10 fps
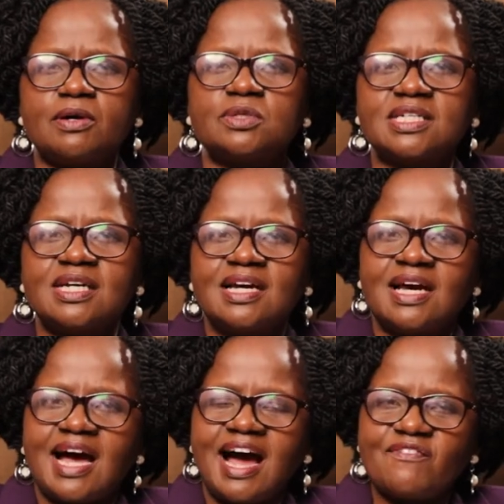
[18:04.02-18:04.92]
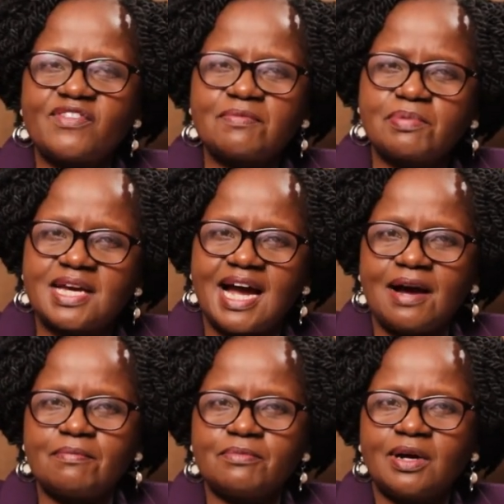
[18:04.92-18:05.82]
about having
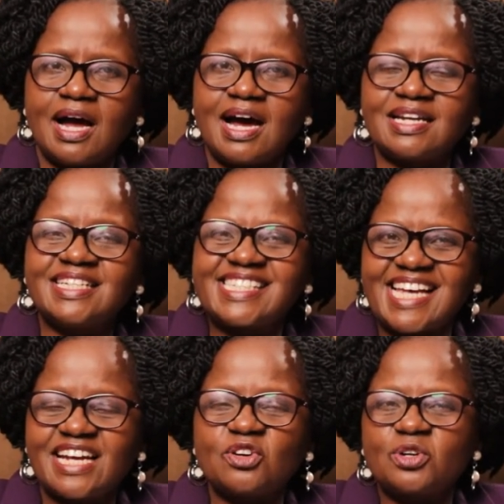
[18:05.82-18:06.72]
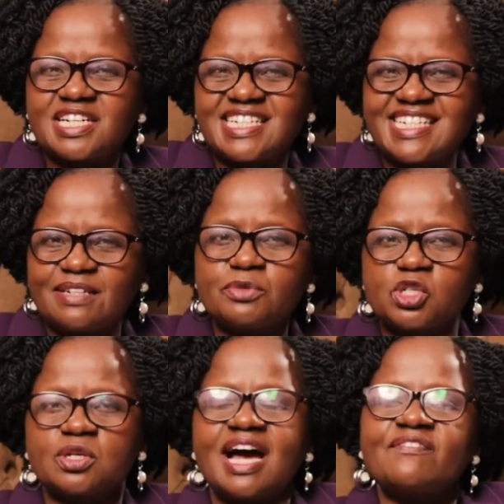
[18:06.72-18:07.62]
become an eternal
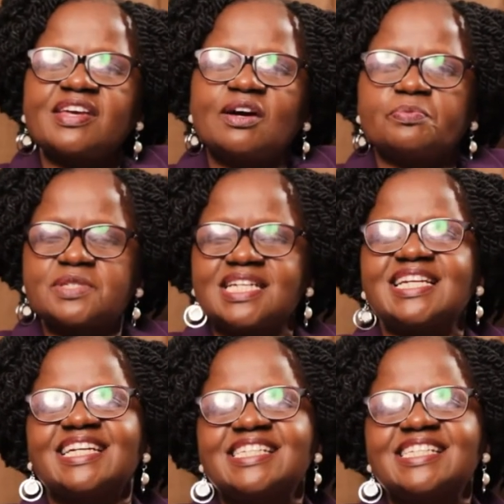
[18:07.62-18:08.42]
redemption, having obtained